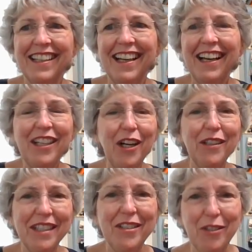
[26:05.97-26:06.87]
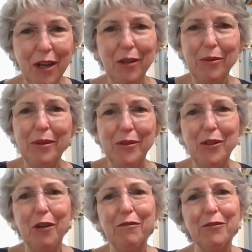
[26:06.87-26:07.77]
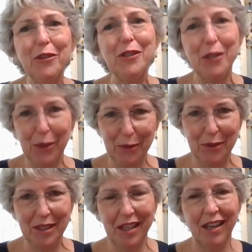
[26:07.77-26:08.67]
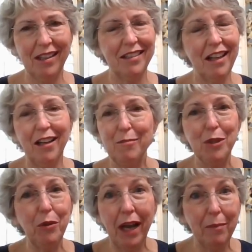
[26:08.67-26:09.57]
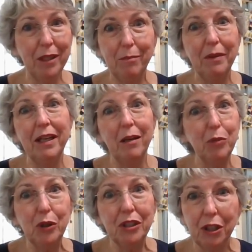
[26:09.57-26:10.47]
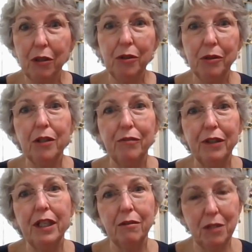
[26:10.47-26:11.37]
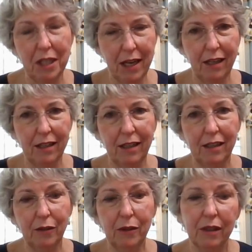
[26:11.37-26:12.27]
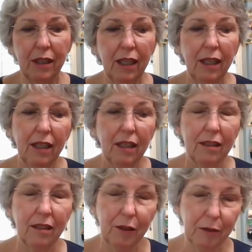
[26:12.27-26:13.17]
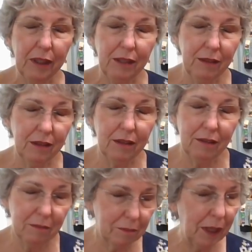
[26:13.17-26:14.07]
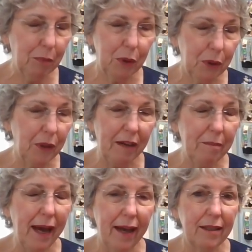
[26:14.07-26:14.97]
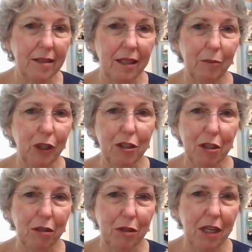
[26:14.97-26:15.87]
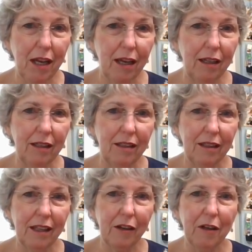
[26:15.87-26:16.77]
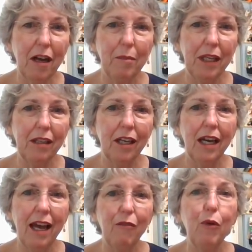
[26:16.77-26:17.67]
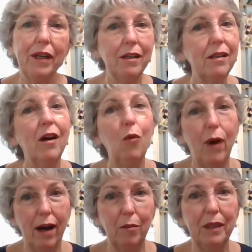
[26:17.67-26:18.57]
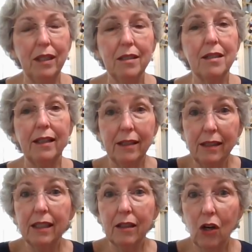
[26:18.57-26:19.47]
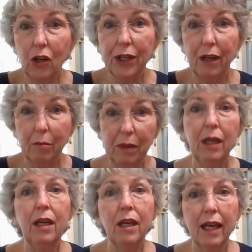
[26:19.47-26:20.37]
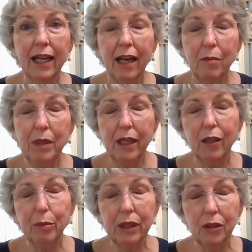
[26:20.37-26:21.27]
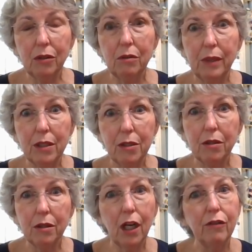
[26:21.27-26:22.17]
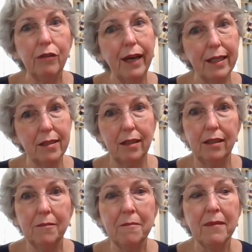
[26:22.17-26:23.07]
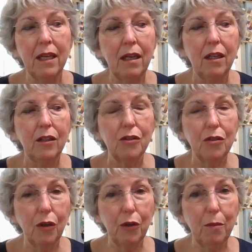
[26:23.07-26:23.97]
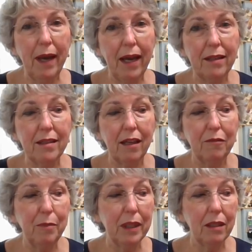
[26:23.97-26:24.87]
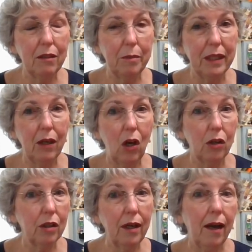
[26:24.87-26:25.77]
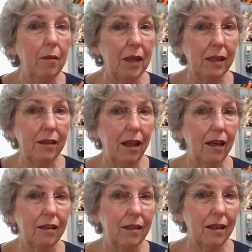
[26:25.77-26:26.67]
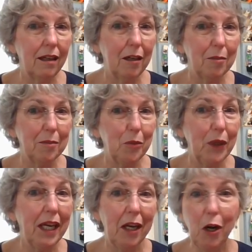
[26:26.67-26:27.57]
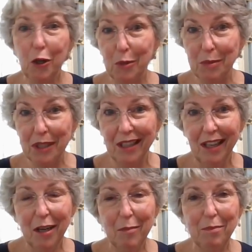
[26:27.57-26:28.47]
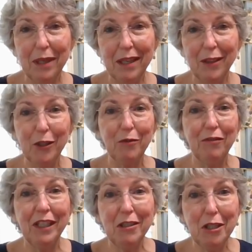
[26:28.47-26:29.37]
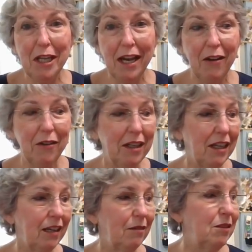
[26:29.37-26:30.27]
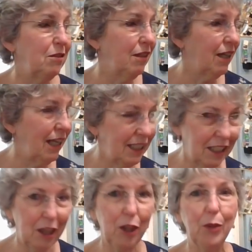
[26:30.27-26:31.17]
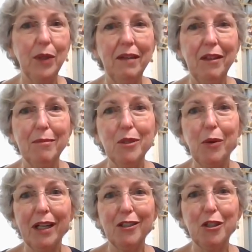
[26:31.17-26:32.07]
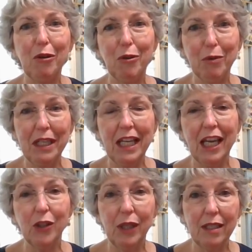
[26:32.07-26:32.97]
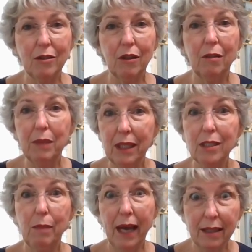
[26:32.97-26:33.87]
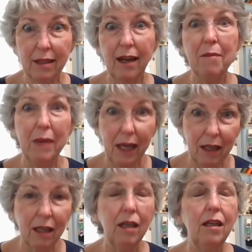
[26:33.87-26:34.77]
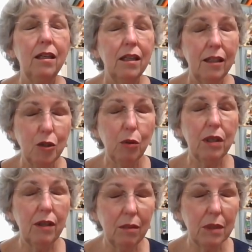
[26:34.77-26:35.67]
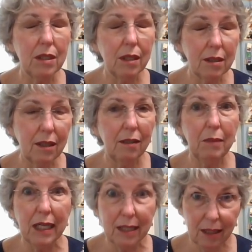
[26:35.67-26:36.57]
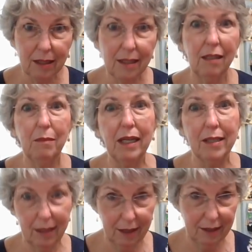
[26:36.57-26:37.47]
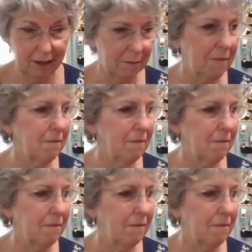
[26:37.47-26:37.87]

Hi y'all, it's Jo with Jo for Totes, and I'm so happy to be able to show you another video today. And I know that the 3 people who have bags that I'm going to show today that are coming have waited a while because I did get called up and I have been helping to administer a COVID vaccine. So their bags have been a little bit longer coming than we had hoped, but they're finished now, and I collected 3 of them so I could show 3 together. These are the biggest bags that I make. Each one of them is 16 by 16 by 6.